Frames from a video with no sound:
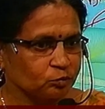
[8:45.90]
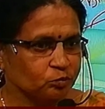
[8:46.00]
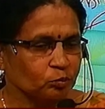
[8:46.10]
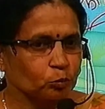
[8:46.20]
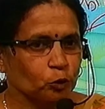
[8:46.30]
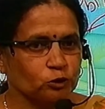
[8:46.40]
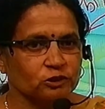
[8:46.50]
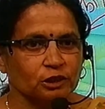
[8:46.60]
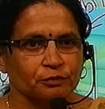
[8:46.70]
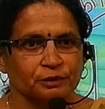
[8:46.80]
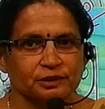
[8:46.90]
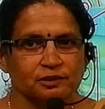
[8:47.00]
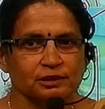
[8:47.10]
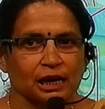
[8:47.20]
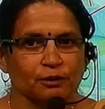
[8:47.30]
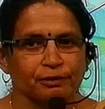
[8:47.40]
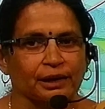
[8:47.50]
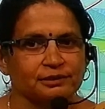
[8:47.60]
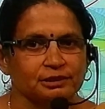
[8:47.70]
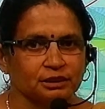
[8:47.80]
Both surfaces are
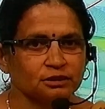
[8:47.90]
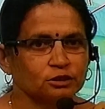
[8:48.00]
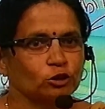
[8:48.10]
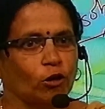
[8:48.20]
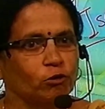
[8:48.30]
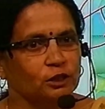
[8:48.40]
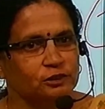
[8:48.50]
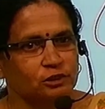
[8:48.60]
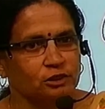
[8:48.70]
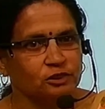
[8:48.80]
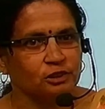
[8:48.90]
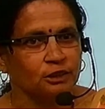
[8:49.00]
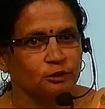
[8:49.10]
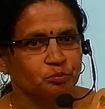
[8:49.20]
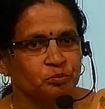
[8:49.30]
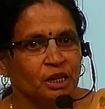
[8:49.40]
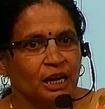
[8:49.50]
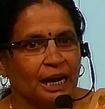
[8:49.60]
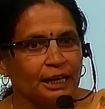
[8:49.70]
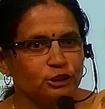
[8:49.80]
facing towards the sun
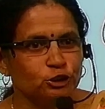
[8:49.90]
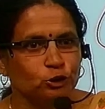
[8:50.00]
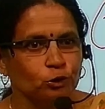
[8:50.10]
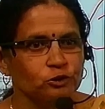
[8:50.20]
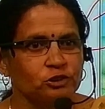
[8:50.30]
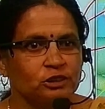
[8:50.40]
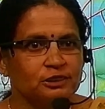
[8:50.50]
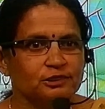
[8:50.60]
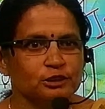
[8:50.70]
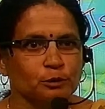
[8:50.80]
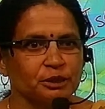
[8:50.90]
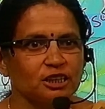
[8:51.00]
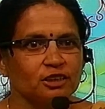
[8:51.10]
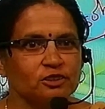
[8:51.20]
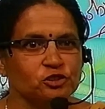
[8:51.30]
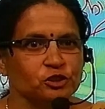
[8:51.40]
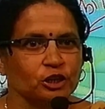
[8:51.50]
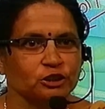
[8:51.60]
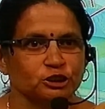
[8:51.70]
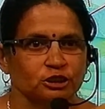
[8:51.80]
and shows similar
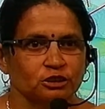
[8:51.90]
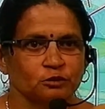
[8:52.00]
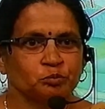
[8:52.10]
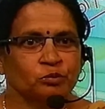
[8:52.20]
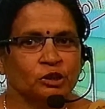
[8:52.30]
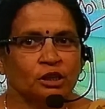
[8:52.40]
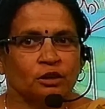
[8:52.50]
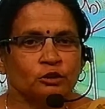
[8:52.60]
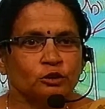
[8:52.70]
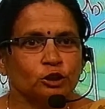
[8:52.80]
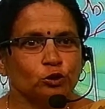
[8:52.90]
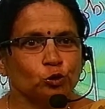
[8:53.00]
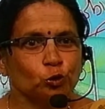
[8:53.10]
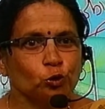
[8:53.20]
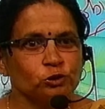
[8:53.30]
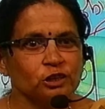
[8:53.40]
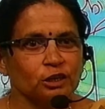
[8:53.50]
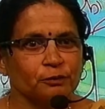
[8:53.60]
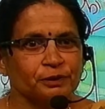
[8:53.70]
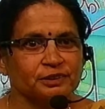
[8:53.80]
structure. The two
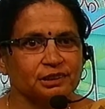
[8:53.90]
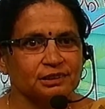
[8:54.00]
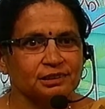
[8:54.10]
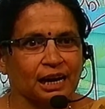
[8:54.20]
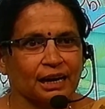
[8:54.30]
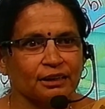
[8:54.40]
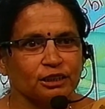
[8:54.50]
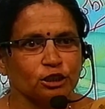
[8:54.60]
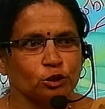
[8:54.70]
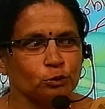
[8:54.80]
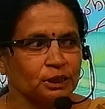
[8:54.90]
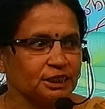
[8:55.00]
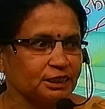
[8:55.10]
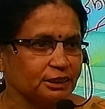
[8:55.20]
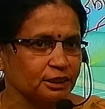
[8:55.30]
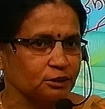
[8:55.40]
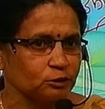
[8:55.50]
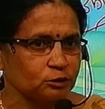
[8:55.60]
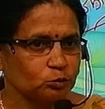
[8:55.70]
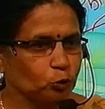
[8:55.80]
surfaces are equally green.
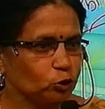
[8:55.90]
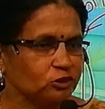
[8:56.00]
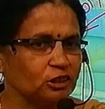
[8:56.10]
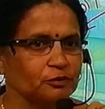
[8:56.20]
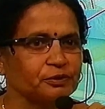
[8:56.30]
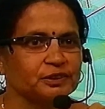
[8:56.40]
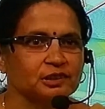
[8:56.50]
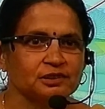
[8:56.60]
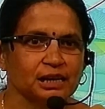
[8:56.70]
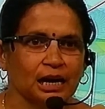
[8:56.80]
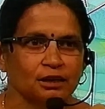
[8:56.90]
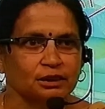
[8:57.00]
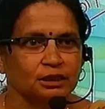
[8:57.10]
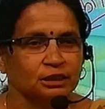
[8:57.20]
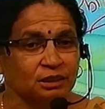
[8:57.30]
Both surfaces are green.